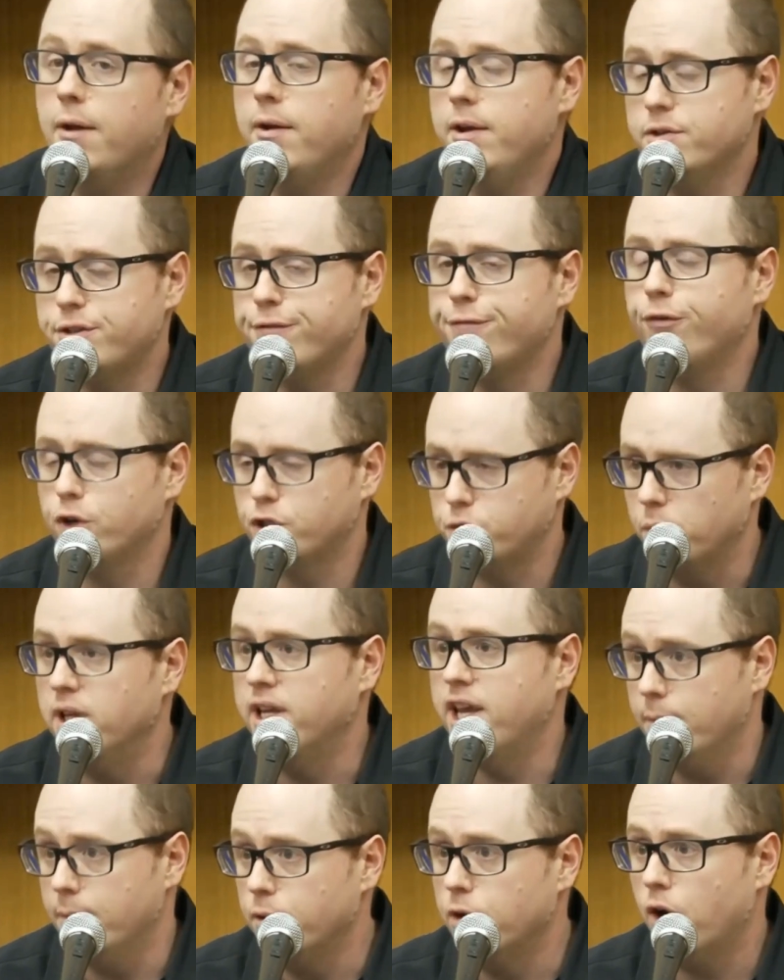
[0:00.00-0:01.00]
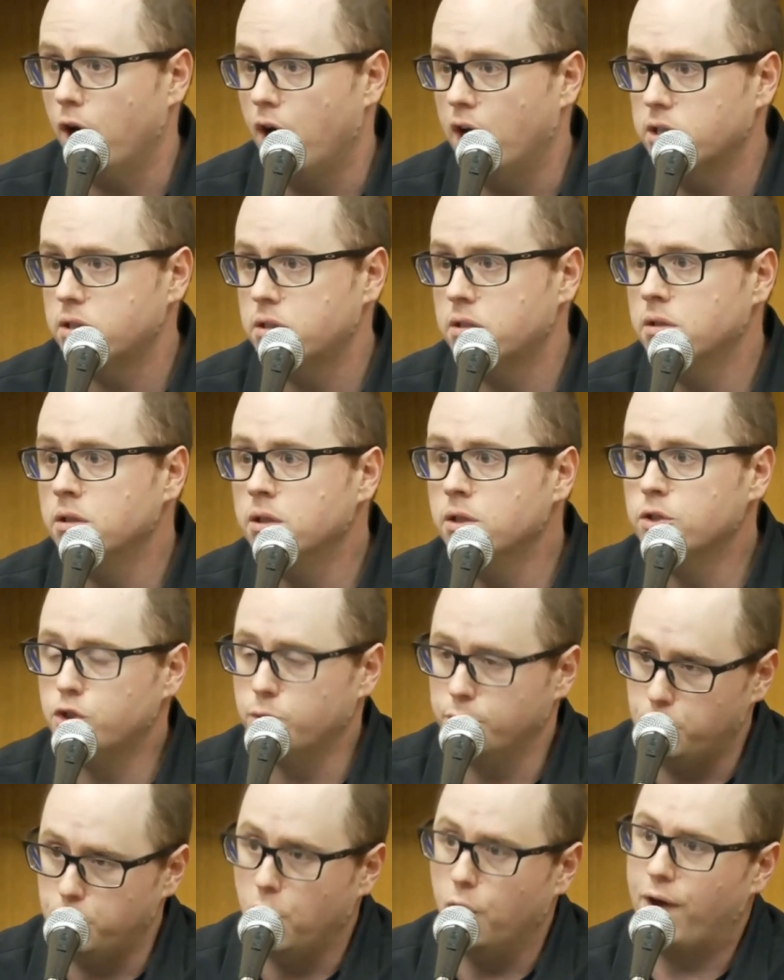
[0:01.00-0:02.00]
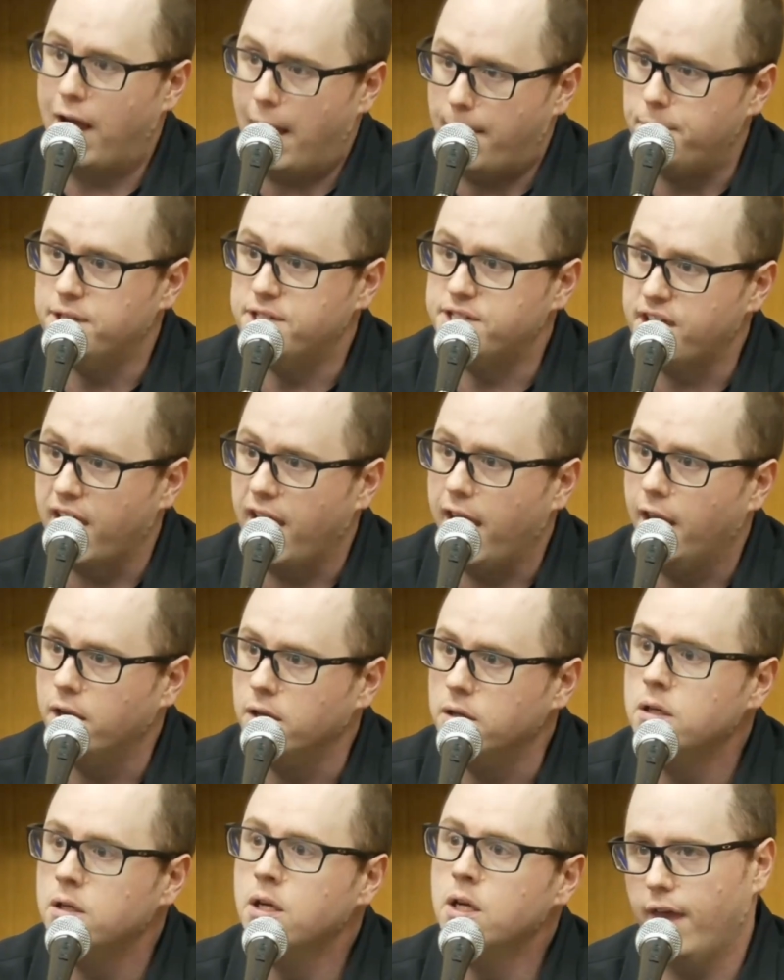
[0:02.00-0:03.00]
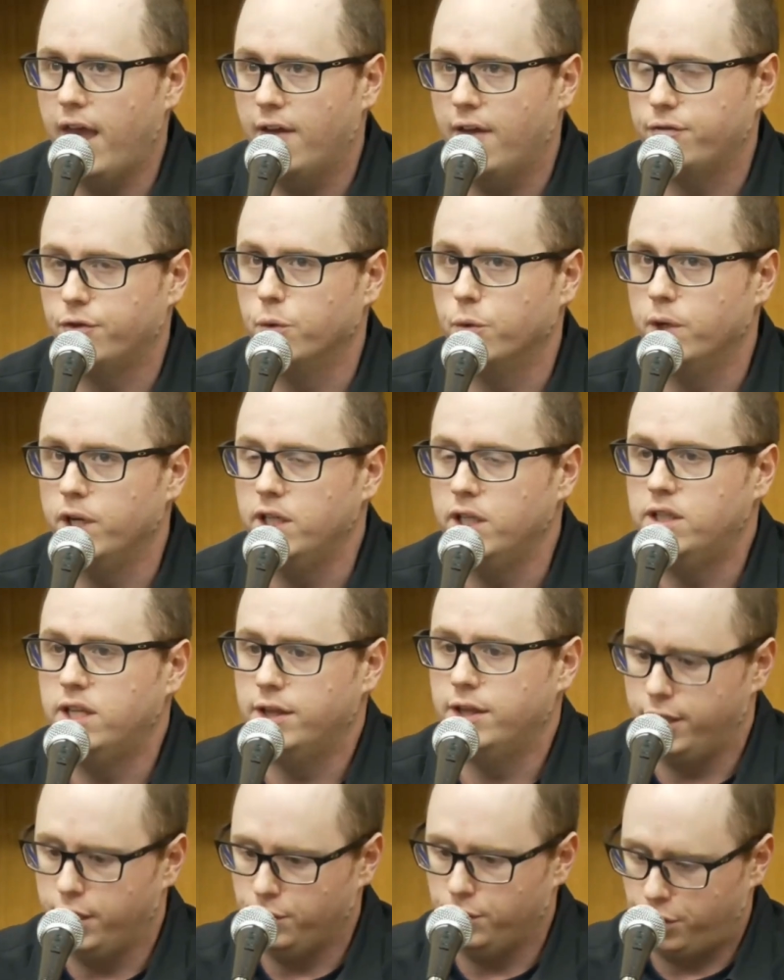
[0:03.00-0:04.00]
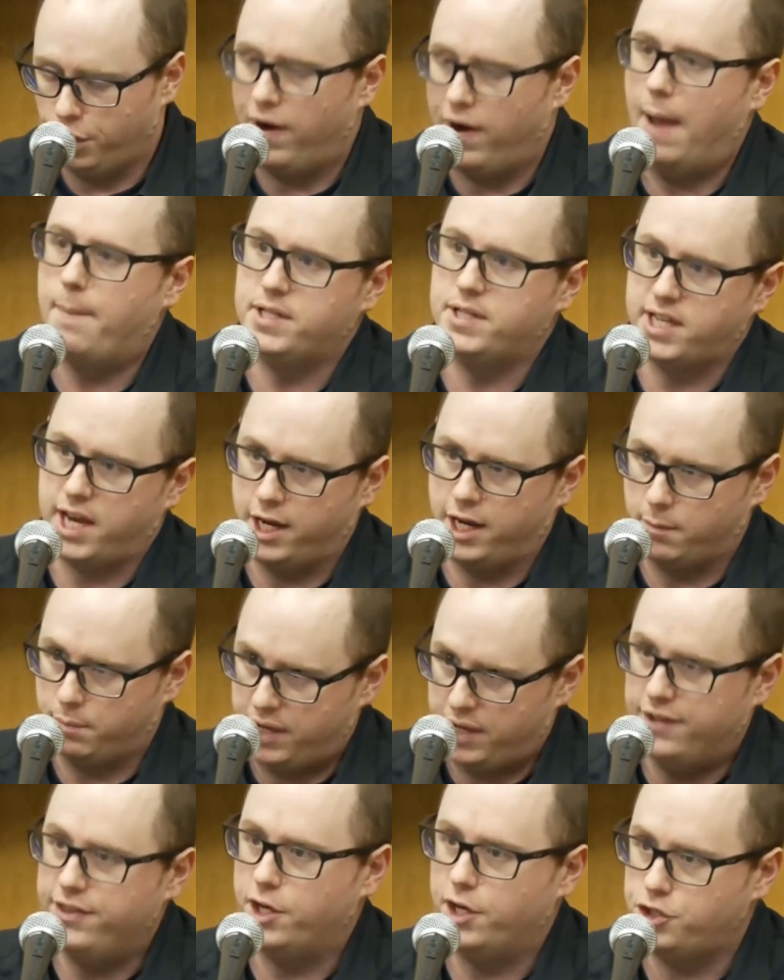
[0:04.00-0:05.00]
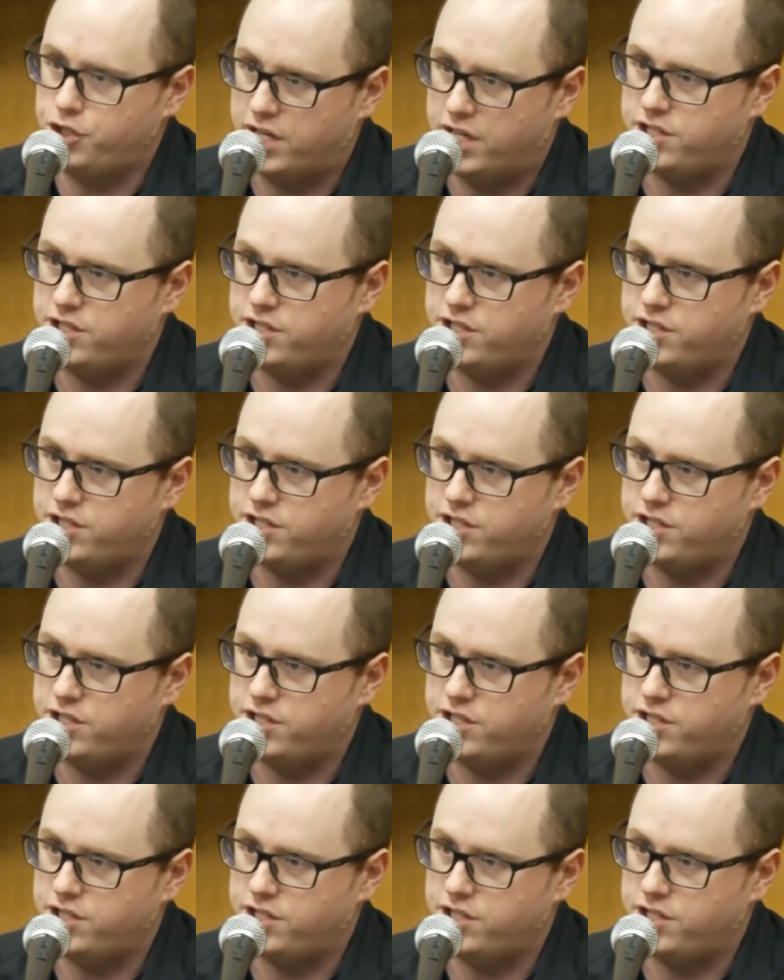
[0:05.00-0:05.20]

Yeah, he was the first one we came across. So we do a rapid scan. After we did the rapid scan, applied that